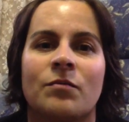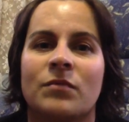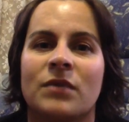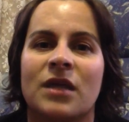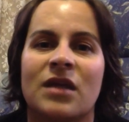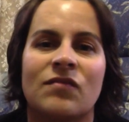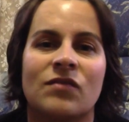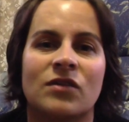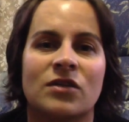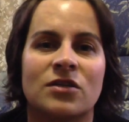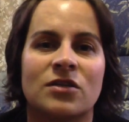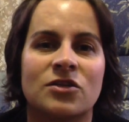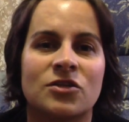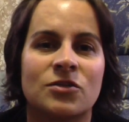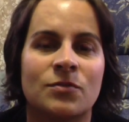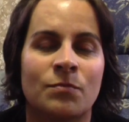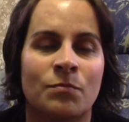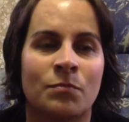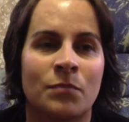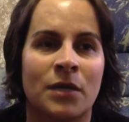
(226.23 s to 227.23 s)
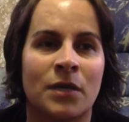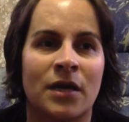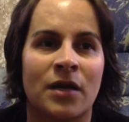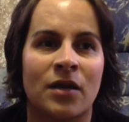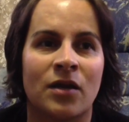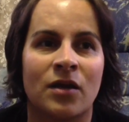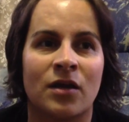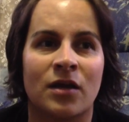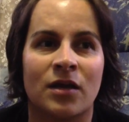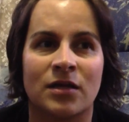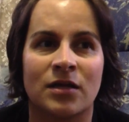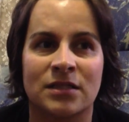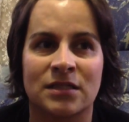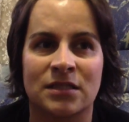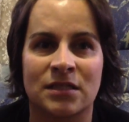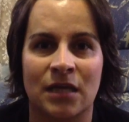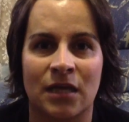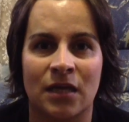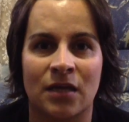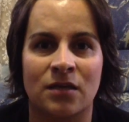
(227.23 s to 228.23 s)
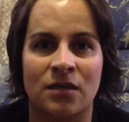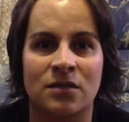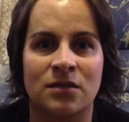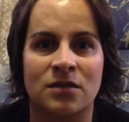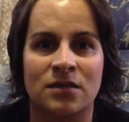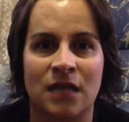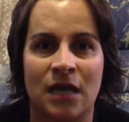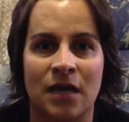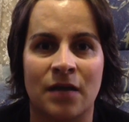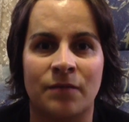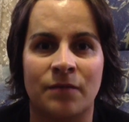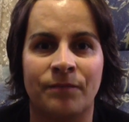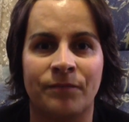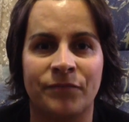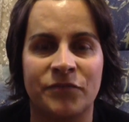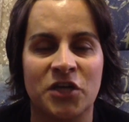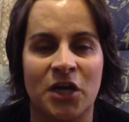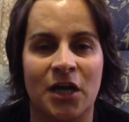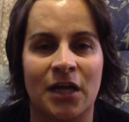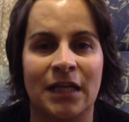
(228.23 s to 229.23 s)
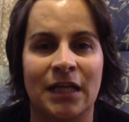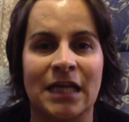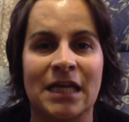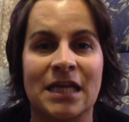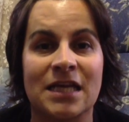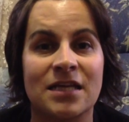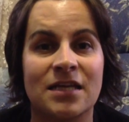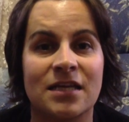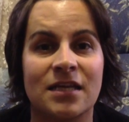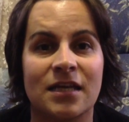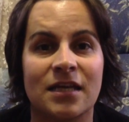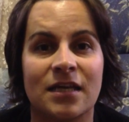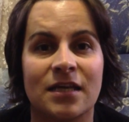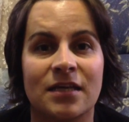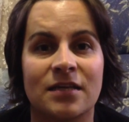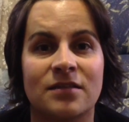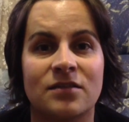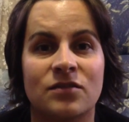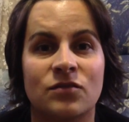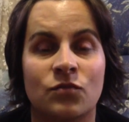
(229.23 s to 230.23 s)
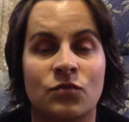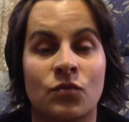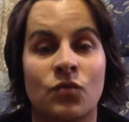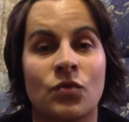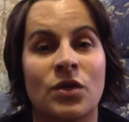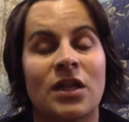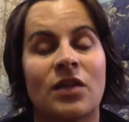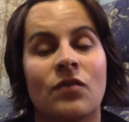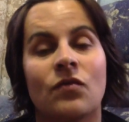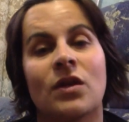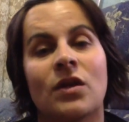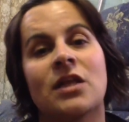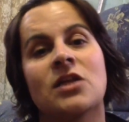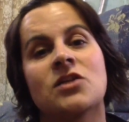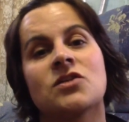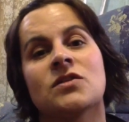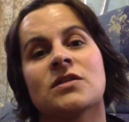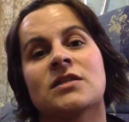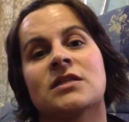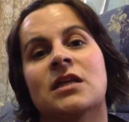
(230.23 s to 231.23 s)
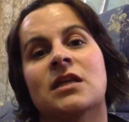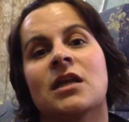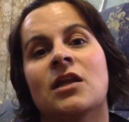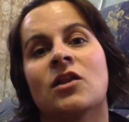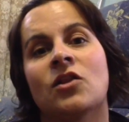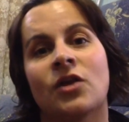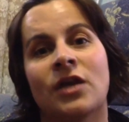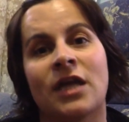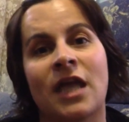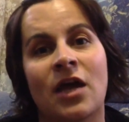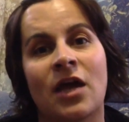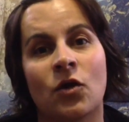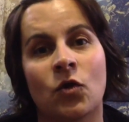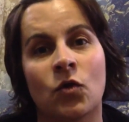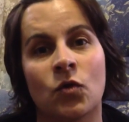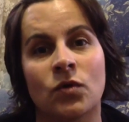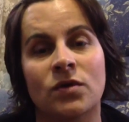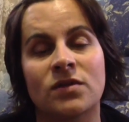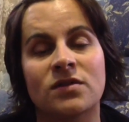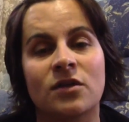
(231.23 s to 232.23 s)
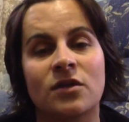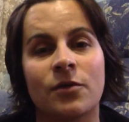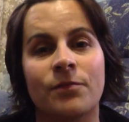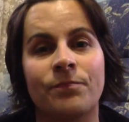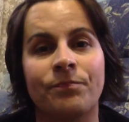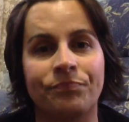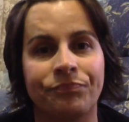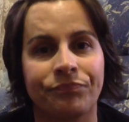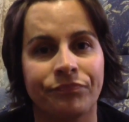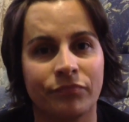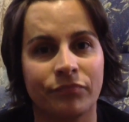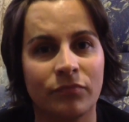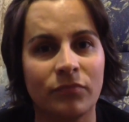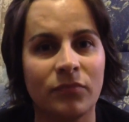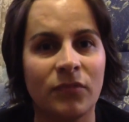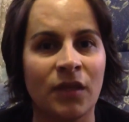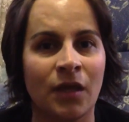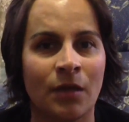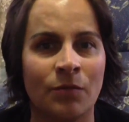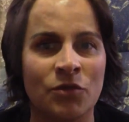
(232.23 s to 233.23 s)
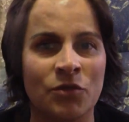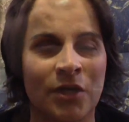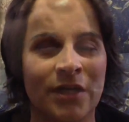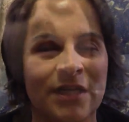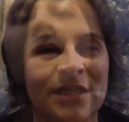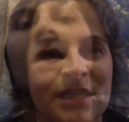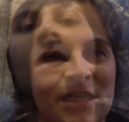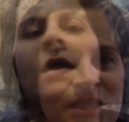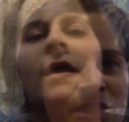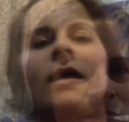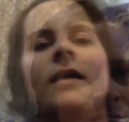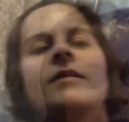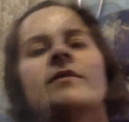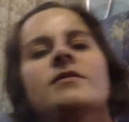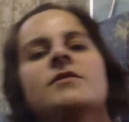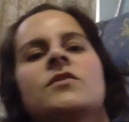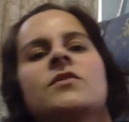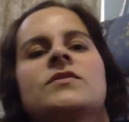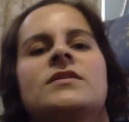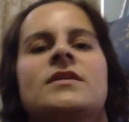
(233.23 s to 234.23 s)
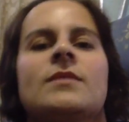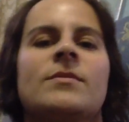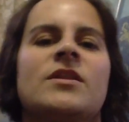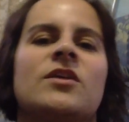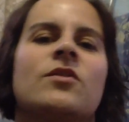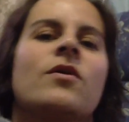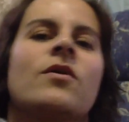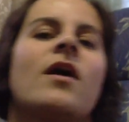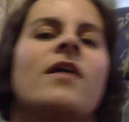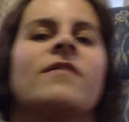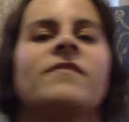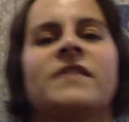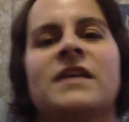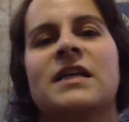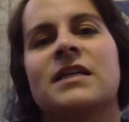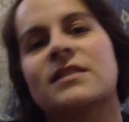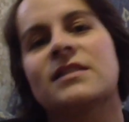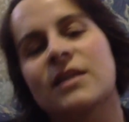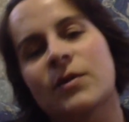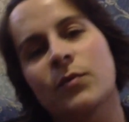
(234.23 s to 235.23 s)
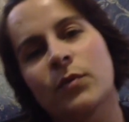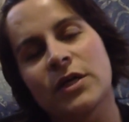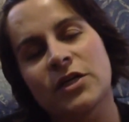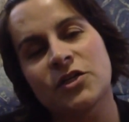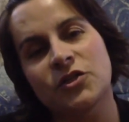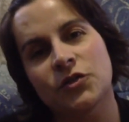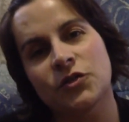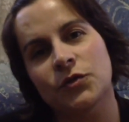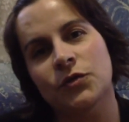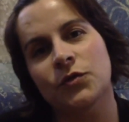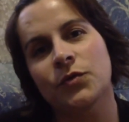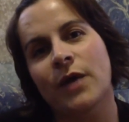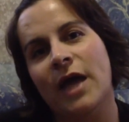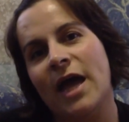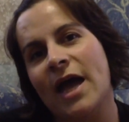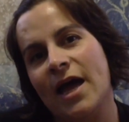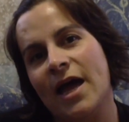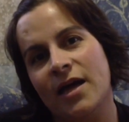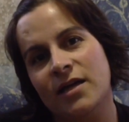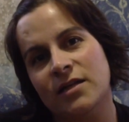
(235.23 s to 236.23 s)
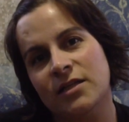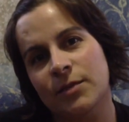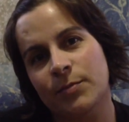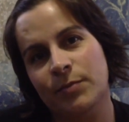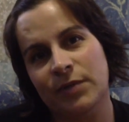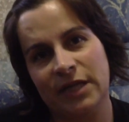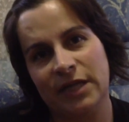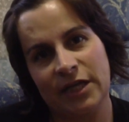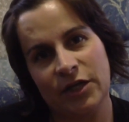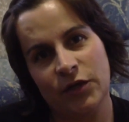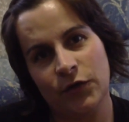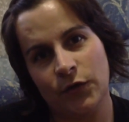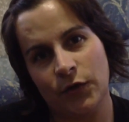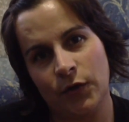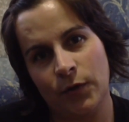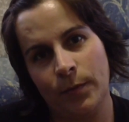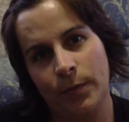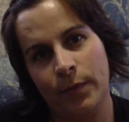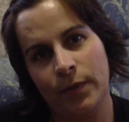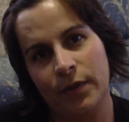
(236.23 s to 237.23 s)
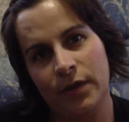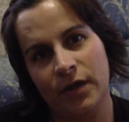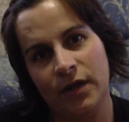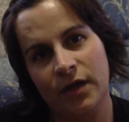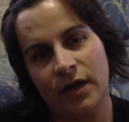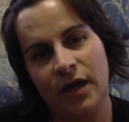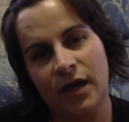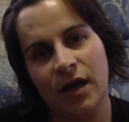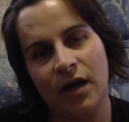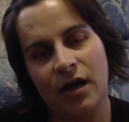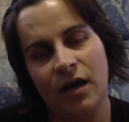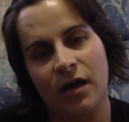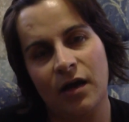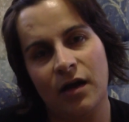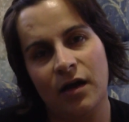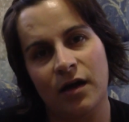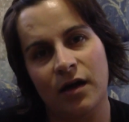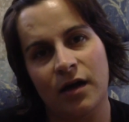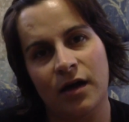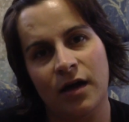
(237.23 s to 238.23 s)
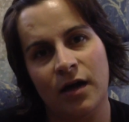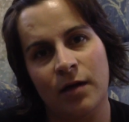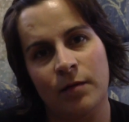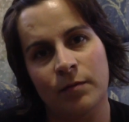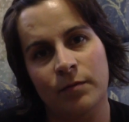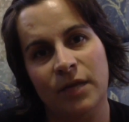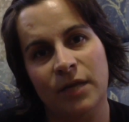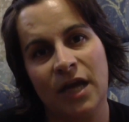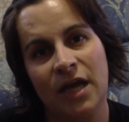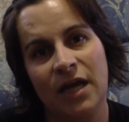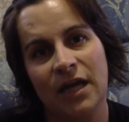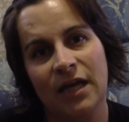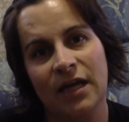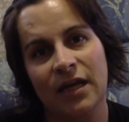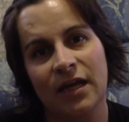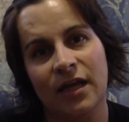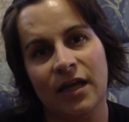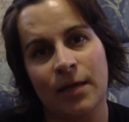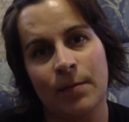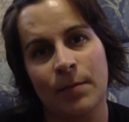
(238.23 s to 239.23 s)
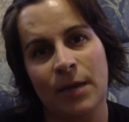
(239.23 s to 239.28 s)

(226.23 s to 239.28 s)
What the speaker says: even my second son, Charlie, he is really interested in learning how to cook. So I'm trying to teach him. So some of the craft things that we do at Playgroup are cutting and